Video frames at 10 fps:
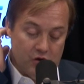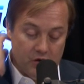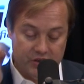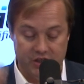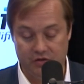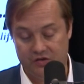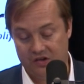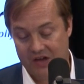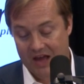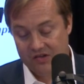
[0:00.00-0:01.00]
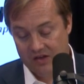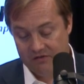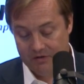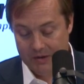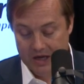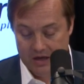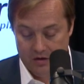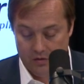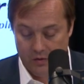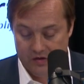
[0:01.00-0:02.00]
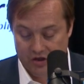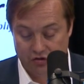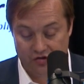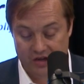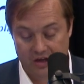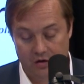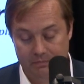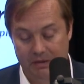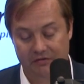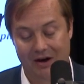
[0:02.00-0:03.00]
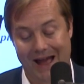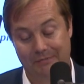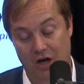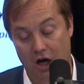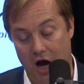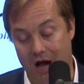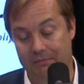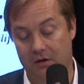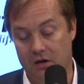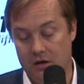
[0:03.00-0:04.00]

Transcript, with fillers: Joel, continued success. Everybody who is interested, go to bufferapp.com.